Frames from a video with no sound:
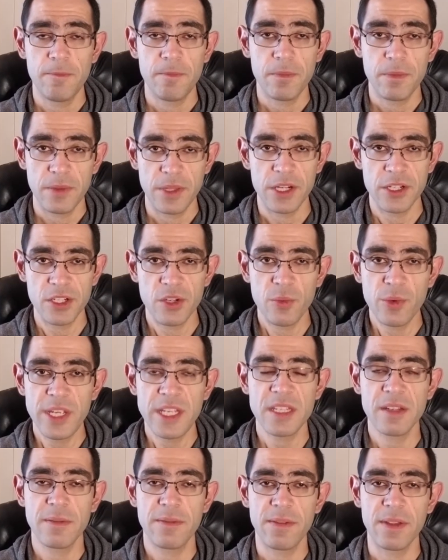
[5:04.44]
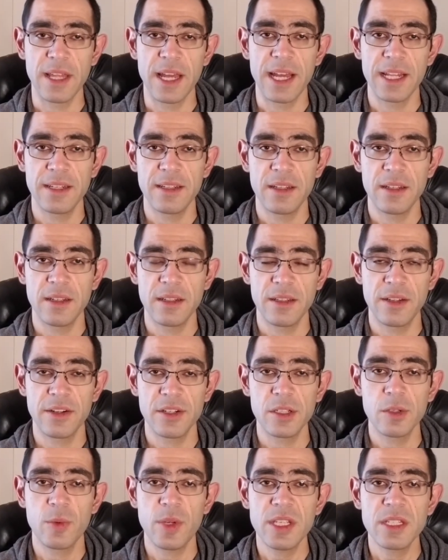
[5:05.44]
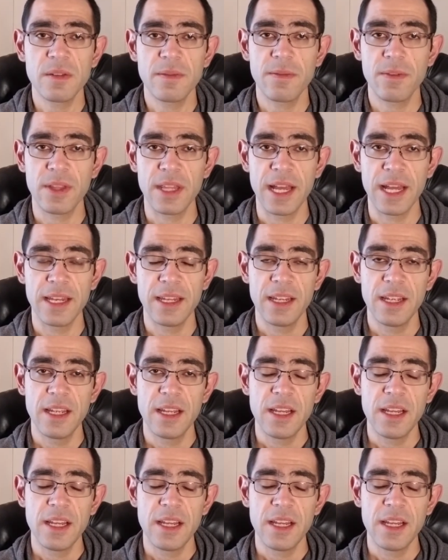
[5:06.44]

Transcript: There's a reason for that. There's a reason for that.